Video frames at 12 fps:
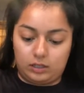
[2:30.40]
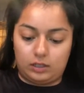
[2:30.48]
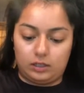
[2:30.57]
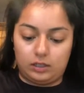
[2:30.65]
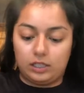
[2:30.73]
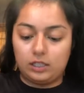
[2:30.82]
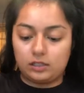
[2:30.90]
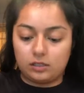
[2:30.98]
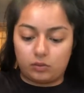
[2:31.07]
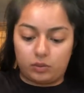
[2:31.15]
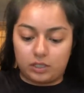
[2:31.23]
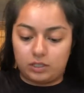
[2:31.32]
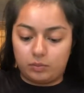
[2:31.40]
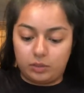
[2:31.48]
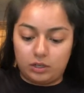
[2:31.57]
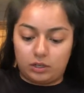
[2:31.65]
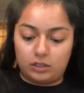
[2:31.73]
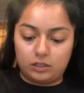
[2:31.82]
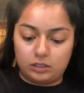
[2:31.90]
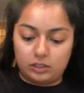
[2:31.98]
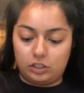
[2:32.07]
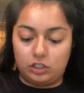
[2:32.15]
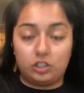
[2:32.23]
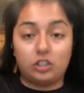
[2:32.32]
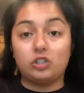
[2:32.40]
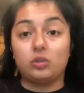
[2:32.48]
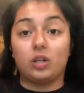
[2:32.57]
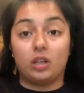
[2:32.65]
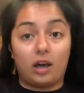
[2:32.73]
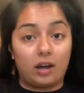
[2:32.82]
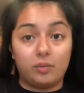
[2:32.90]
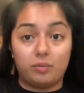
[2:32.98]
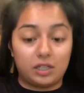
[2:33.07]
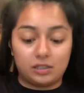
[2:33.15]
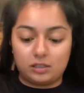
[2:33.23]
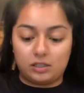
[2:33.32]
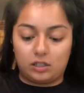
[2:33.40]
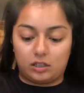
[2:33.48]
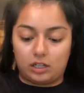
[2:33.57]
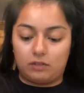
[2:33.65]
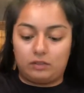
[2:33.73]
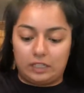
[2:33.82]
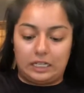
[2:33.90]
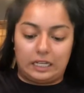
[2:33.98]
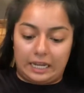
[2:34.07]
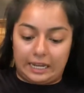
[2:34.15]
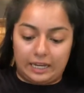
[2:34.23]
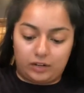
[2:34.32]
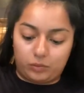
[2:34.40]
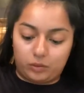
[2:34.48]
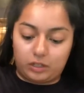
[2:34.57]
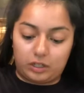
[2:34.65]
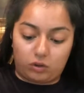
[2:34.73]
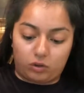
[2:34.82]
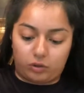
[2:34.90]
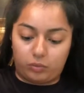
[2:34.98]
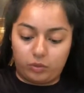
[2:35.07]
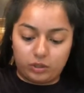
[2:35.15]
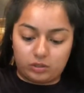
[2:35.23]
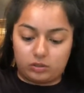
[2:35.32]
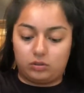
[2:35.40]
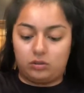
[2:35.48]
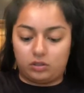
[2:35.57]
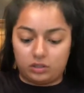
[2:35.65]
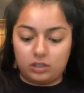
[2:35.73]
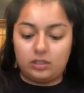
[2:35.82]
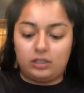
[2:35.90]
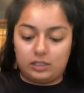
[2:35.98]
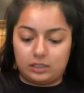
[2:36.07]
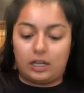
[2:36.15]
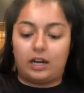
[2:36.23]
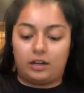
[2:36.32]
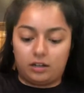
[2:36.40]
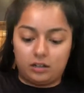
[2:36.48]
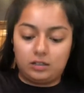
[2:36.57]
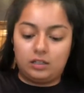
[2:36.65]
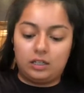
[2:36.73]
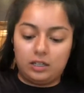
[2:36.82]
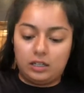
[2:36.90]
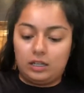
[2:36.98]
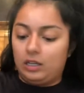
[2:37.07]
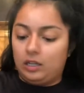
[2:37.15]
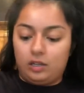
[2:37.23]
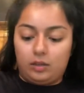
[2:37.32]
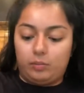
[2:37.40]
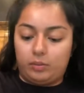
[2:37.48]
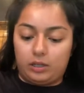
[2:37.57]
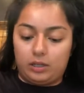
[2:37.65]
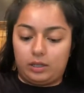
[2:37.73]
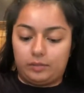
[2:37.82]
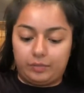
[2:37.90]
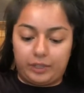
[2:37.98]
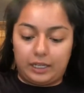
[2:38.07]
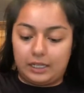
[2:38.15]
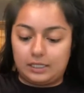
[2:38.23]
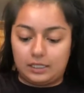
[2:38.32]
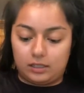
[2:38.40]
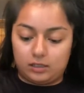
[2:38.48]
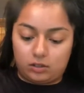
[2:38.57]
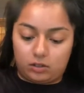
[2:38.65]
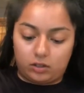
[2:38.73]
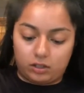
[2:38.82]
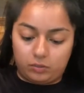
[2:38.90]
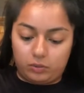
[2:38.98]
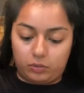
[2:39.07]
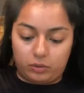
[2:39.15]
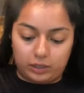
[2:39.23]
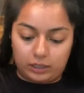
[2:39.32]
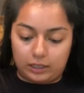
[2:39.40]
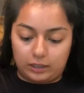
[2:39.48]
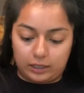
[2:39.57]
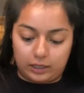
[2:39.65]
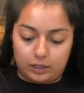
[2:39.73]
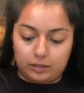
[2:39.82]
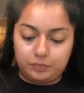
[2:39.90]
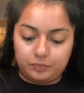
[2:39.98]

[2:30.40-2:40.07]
This recipe, honestly, you're gonna do a lot of mixing, a lot of like handwork and arm work, so you're gonna get tired, but like I said, it's all gonna be worth it at the end.